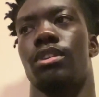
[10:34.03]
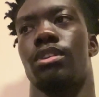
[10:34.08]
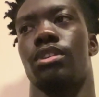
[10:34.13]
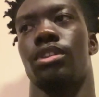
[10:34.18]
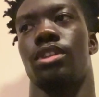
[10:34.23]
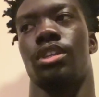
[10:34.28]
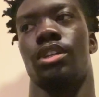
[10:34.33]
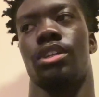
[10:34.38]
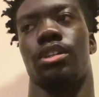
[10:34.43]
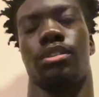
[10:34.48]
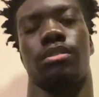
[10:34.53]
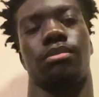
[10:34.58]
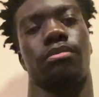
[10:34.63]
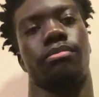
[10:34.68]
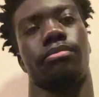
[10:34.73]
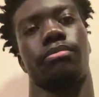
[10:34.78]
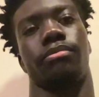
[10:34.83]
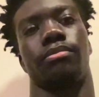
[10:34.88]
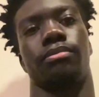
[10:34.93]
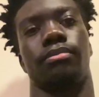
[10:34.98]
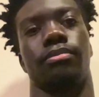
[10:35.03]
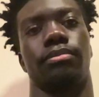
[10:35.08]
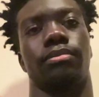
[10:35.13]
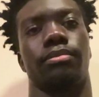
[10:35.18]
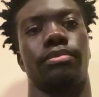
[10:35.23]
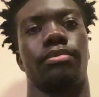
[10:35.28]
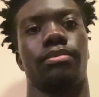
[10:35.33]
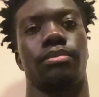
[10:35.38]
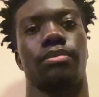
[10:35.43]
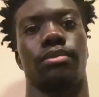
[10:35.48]
Yeah,
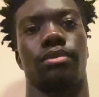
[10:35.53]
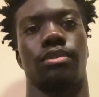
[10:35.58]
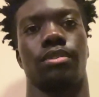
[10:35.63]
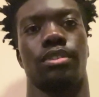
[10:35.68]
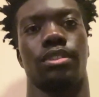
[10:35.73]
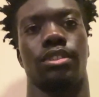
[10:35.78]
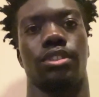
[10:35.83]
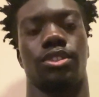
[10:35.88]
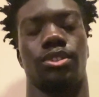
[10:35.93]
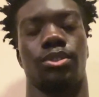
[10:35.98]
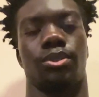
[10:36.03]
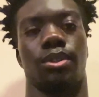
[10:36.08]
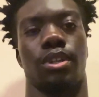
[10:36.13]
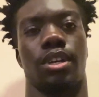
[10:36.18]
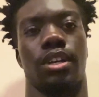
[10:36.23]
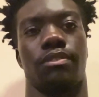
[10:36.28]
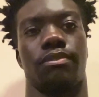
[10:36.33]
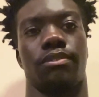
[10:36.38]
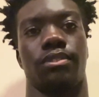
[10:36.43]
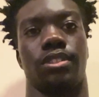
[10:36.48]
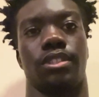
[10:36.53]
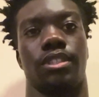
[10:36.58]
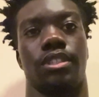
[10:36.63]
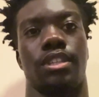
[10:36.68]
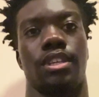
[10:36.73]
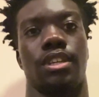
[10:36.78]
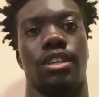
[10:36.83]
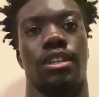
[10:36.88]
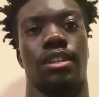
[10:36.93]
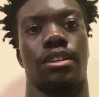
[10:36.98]
that's all I have for
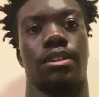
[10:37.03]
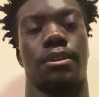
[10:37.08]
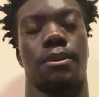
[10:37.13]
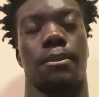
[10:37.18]
today.